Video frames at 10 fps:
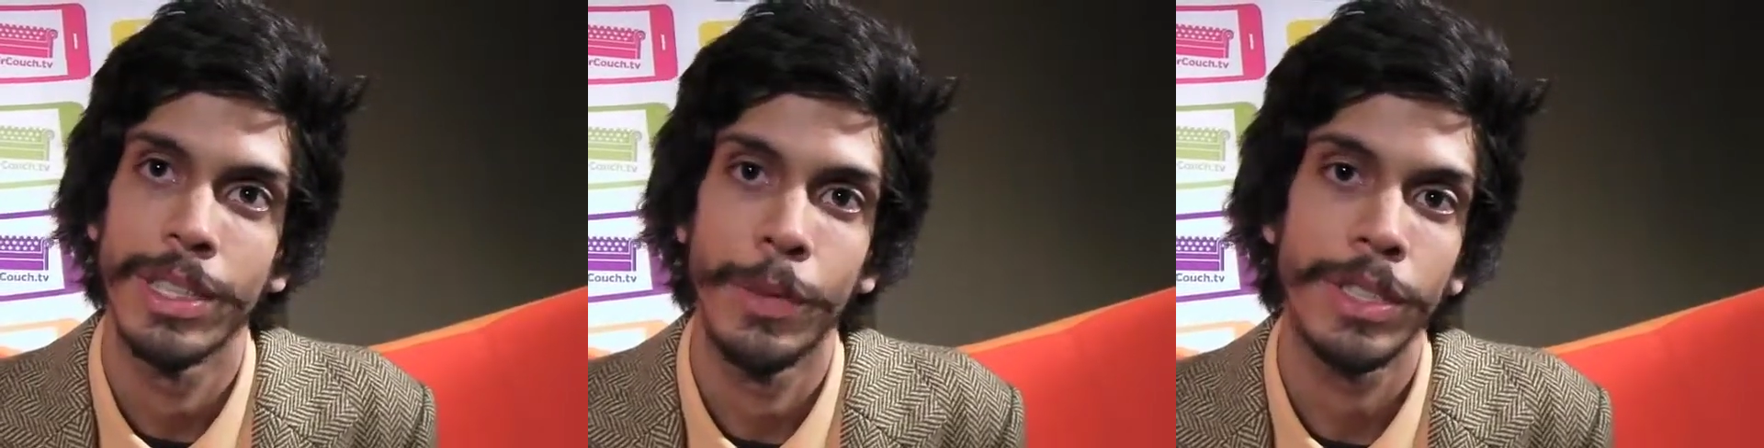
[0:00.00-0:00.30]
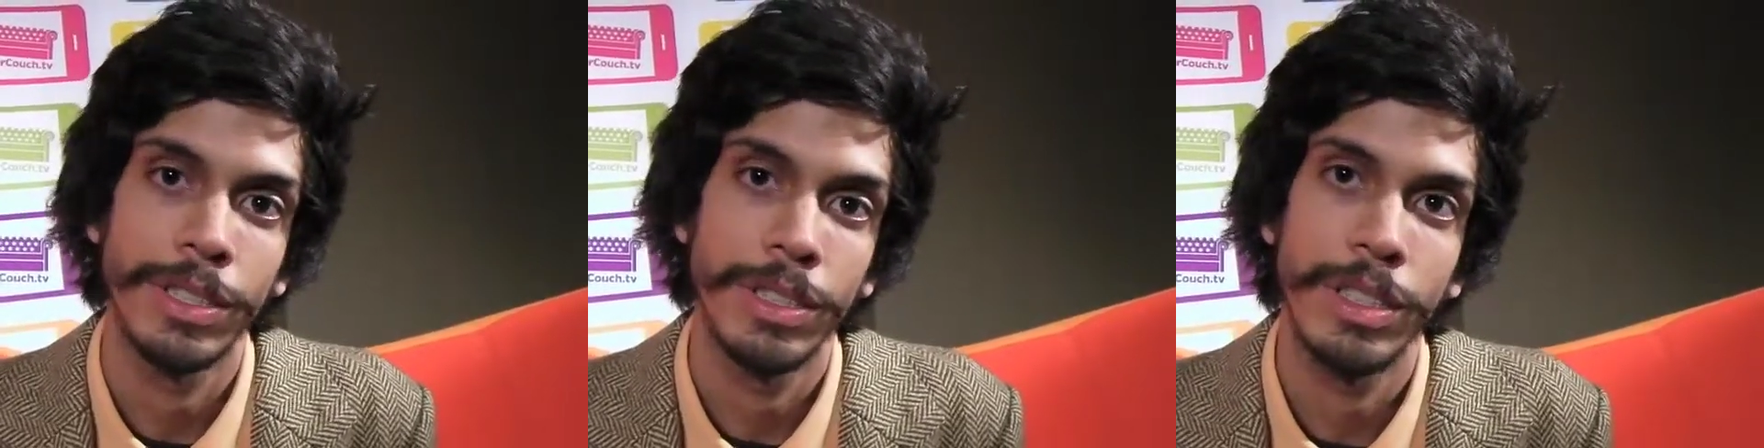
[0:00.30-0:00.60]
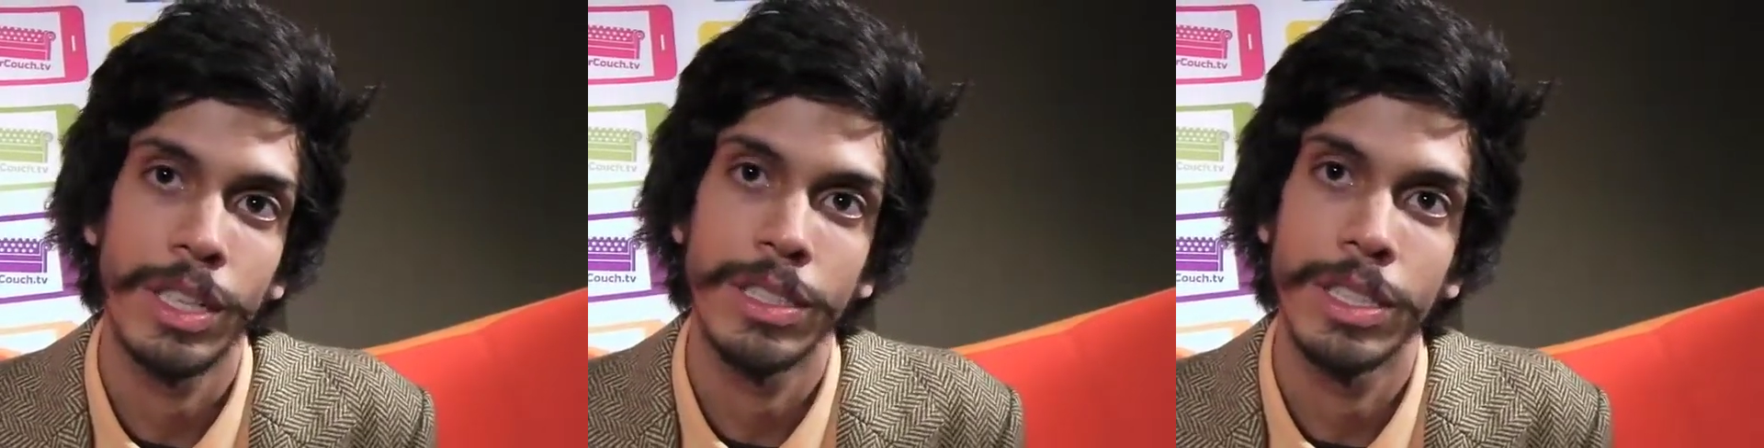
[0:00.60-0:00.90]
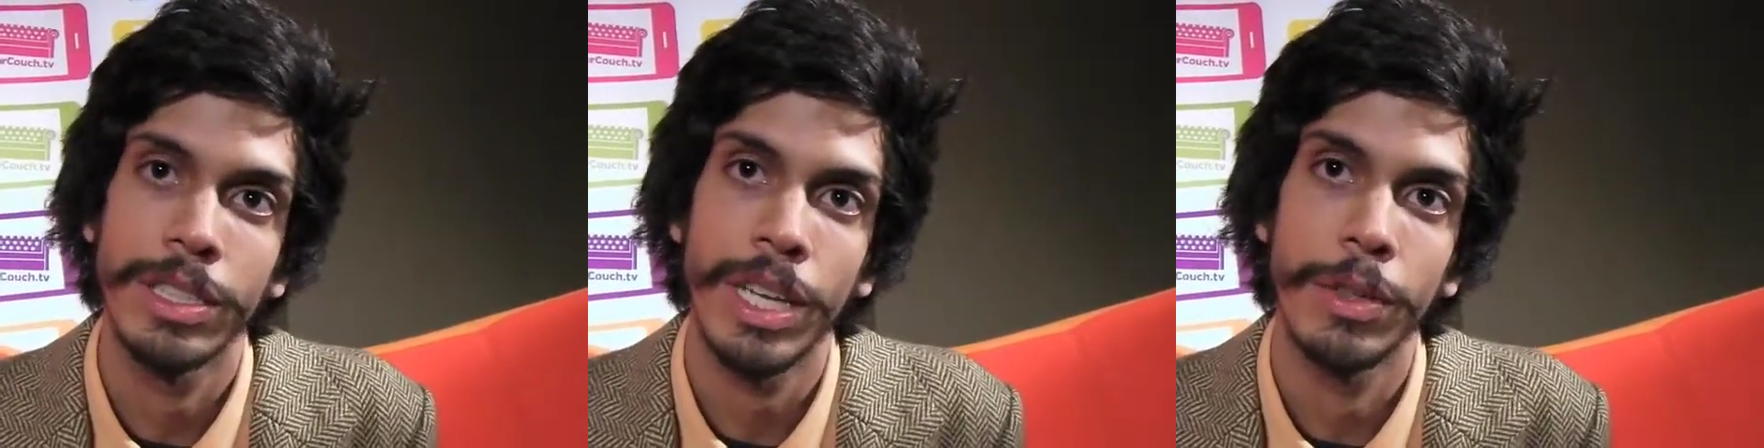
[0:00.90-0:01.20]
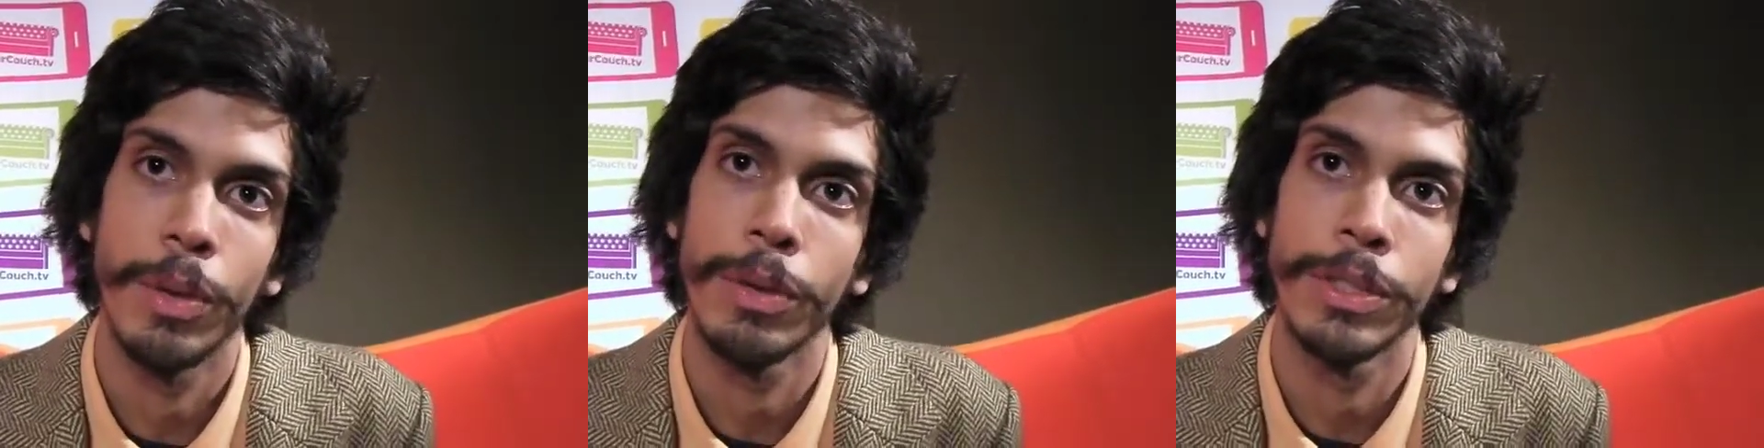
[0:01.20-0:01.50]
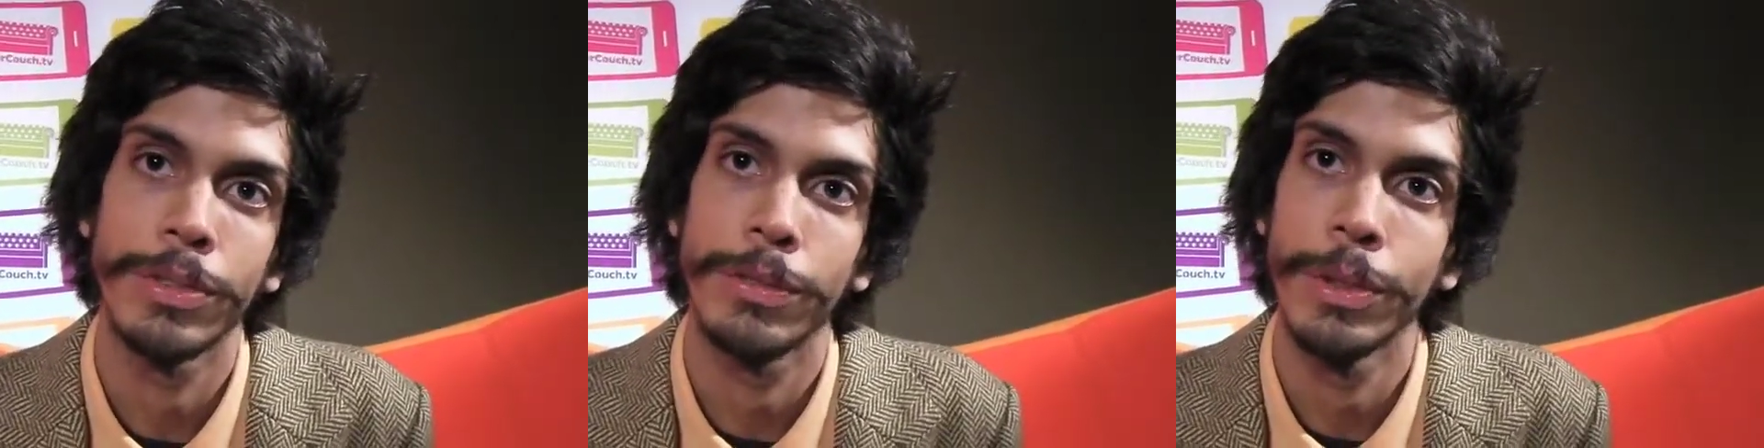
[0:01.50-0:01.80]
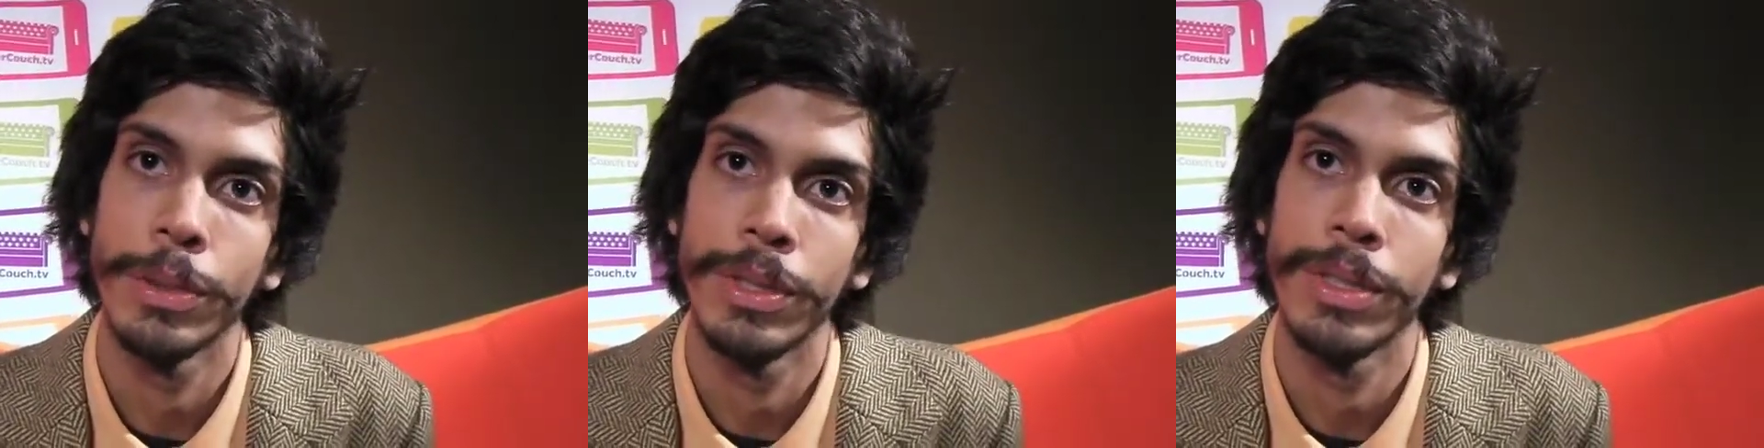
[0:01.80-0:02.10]
The answers are in the channel, always
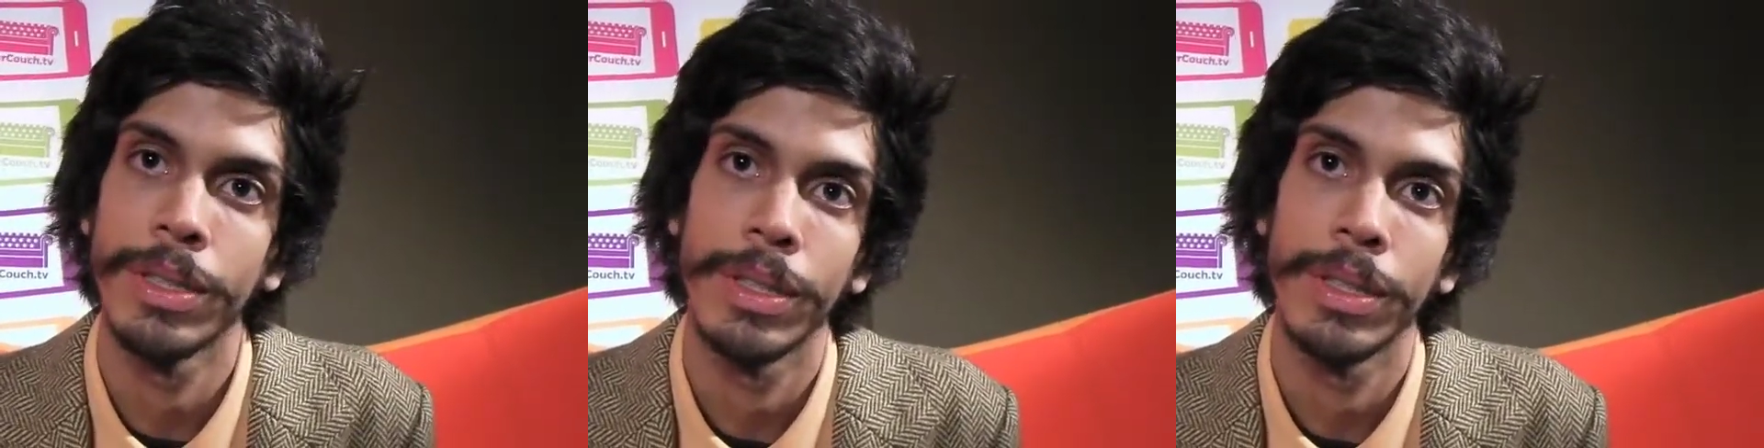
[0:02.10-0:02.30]
flowing.